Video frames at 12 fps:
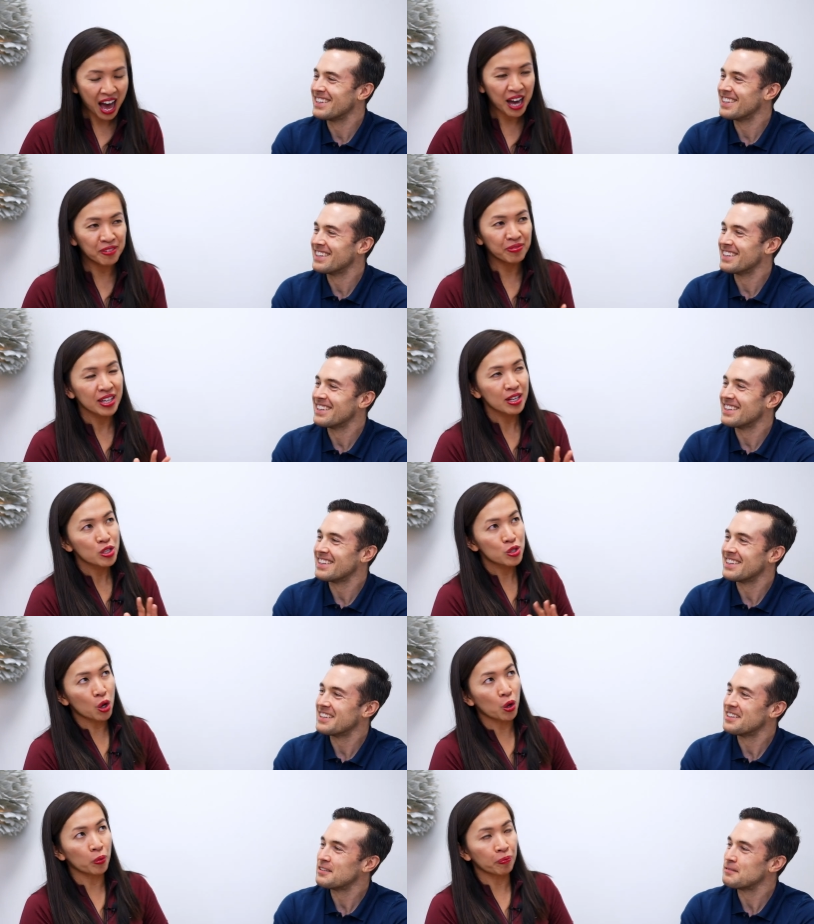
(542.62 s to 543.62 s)
Speaker 1: um,
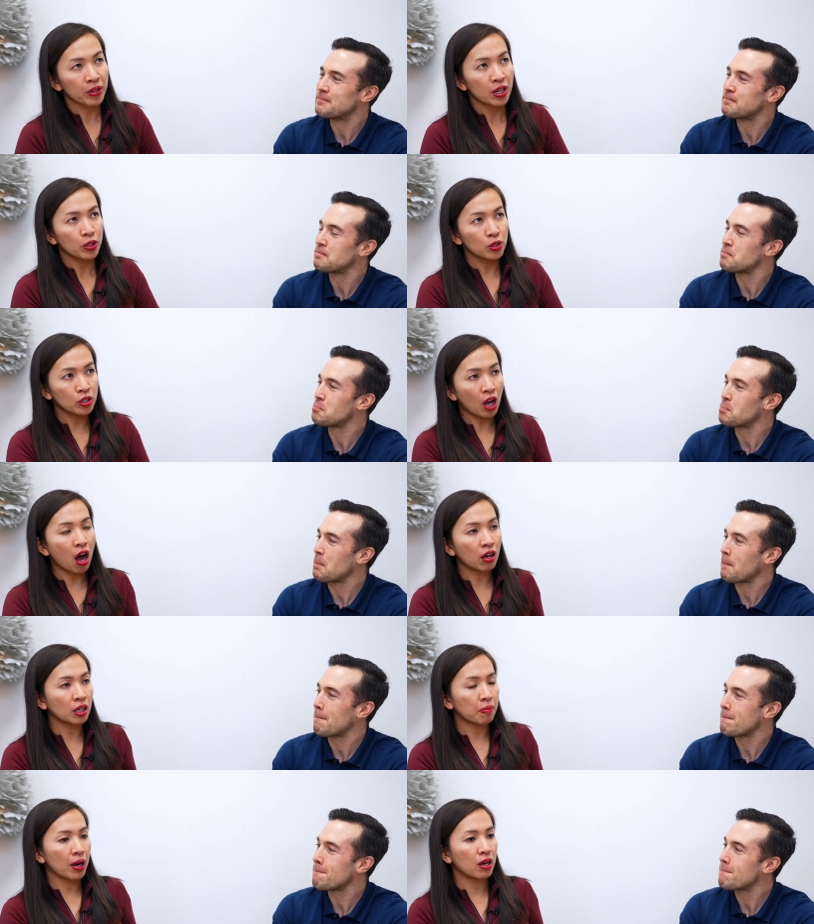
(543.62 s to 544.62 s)
so you
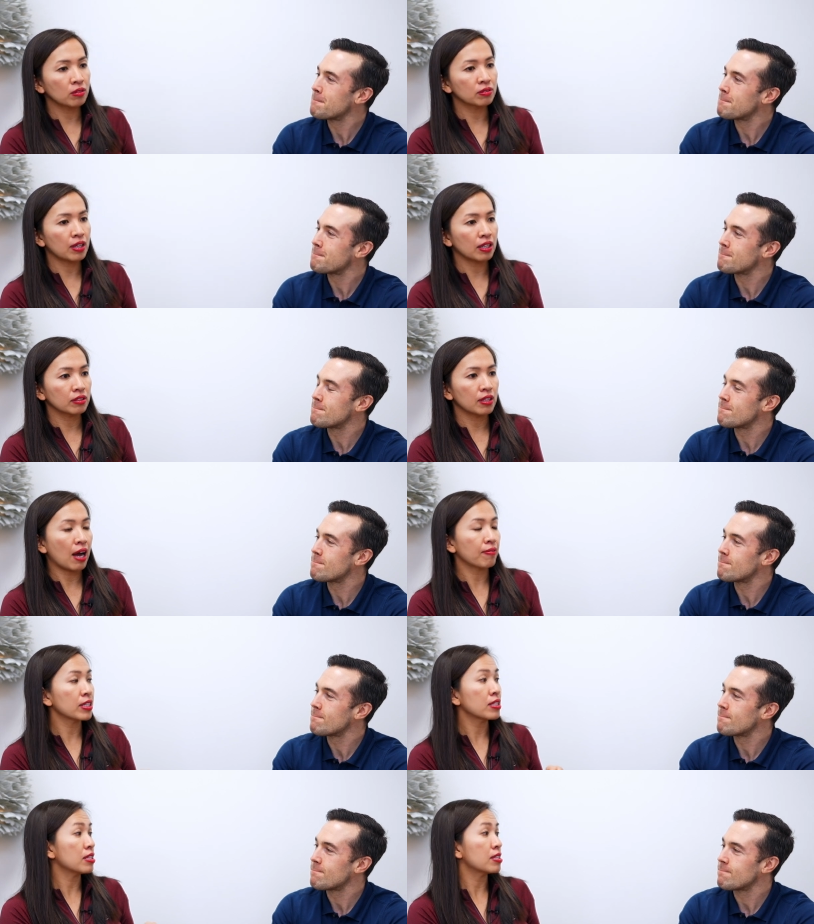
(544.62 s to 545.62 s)
talk about
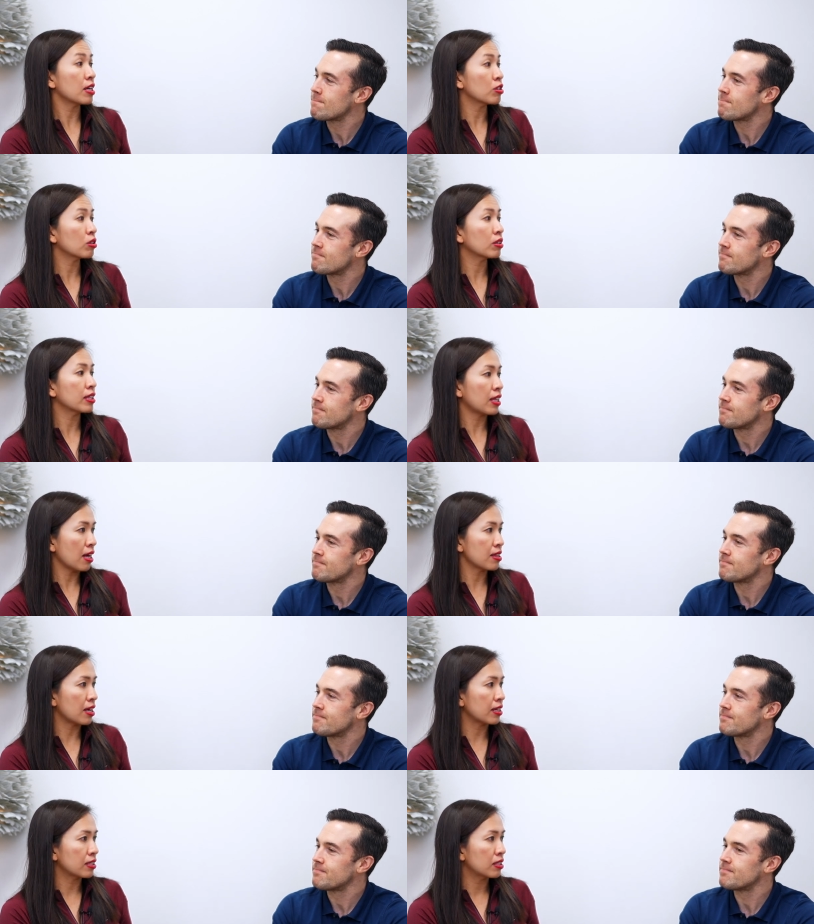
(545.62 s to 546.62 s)
having essentially
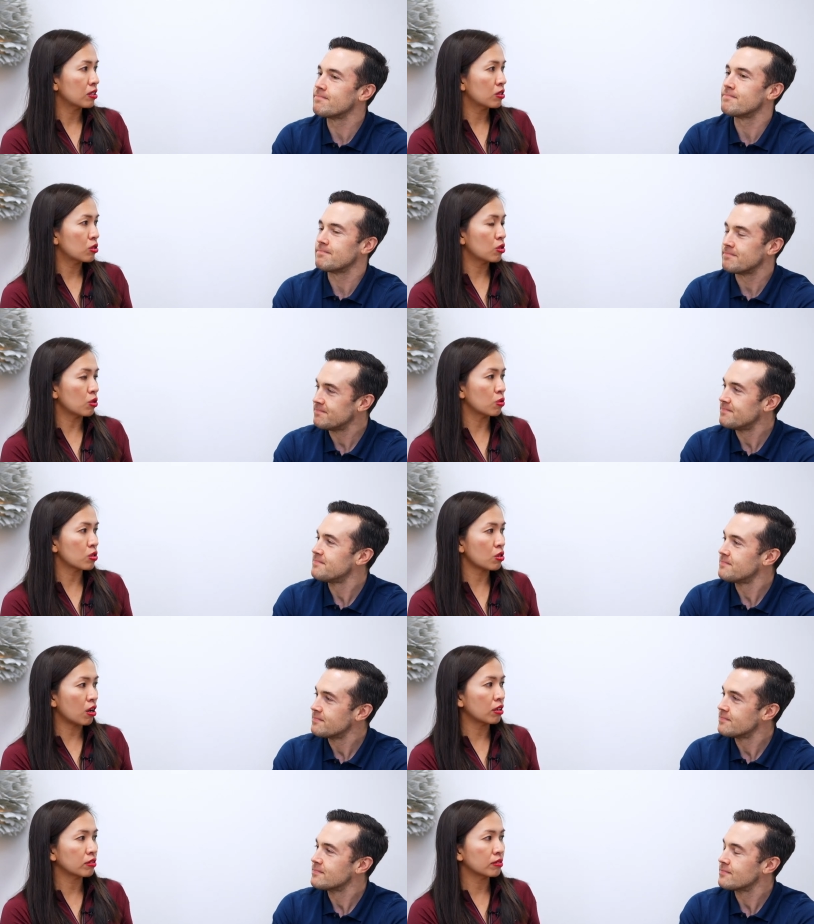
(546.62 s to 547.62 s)
nothing mm-hmm. to
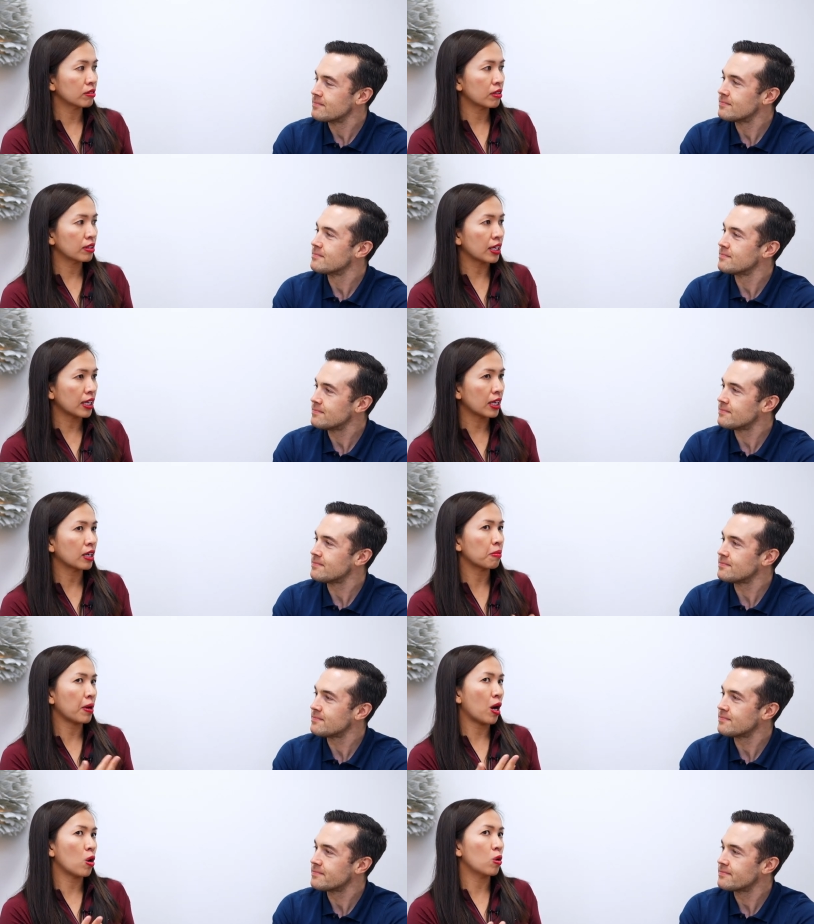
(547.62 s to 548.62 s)
start thinking
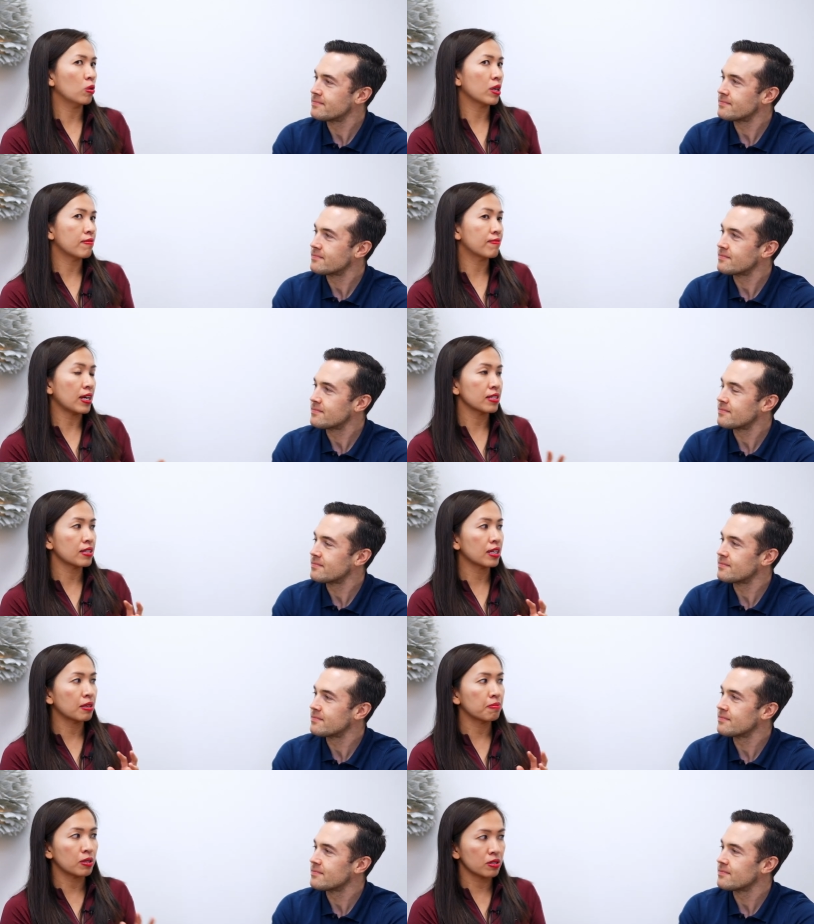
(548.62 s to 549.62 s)
about
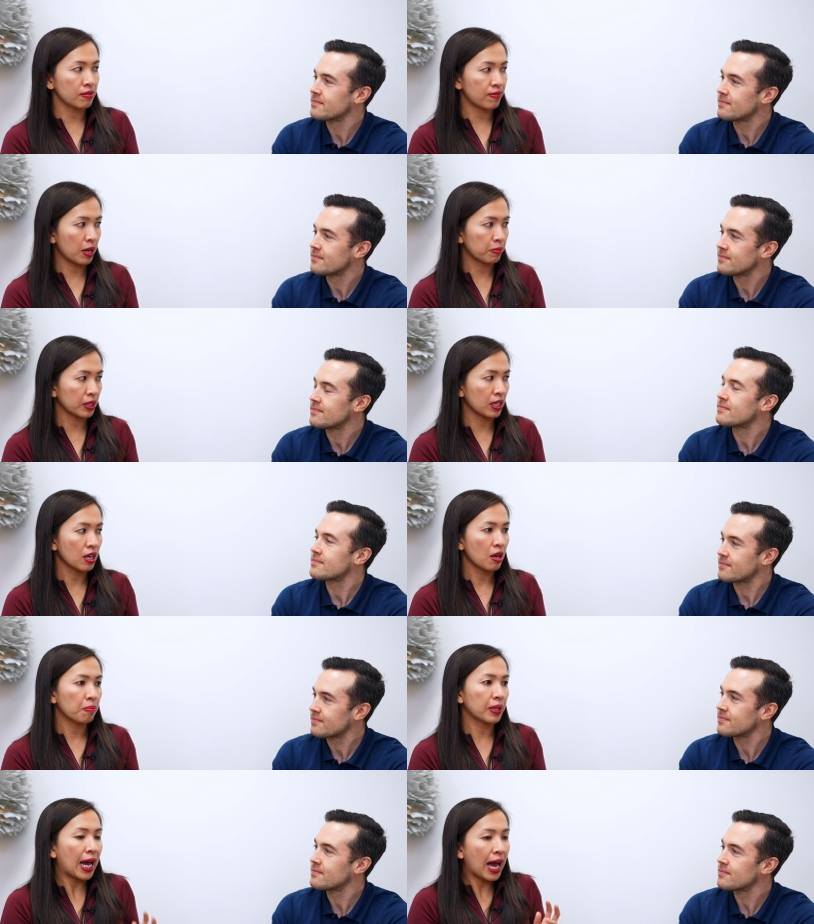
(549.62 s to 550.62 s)
investing in multifamily.
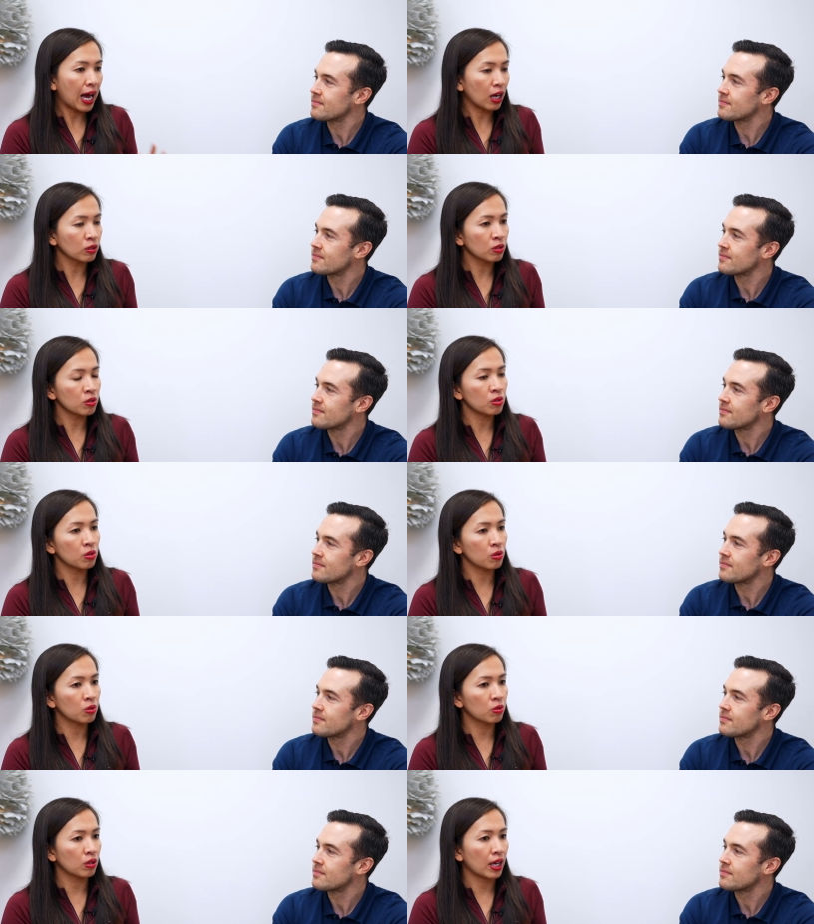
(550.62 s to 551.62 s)
But how do
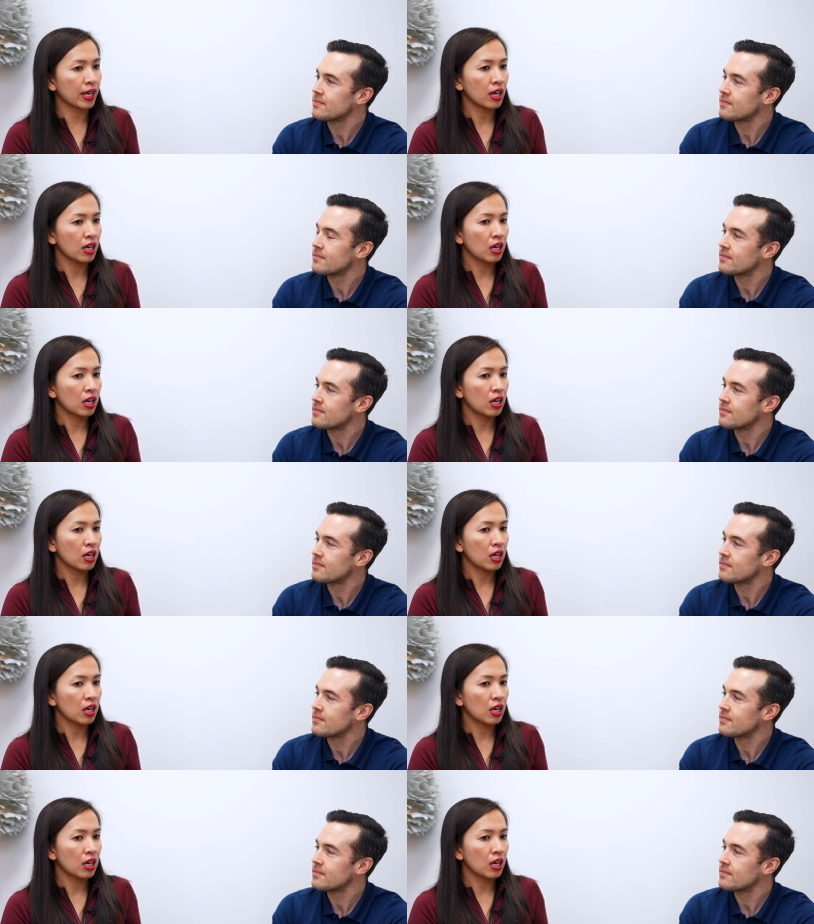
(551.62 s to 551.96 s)
you like?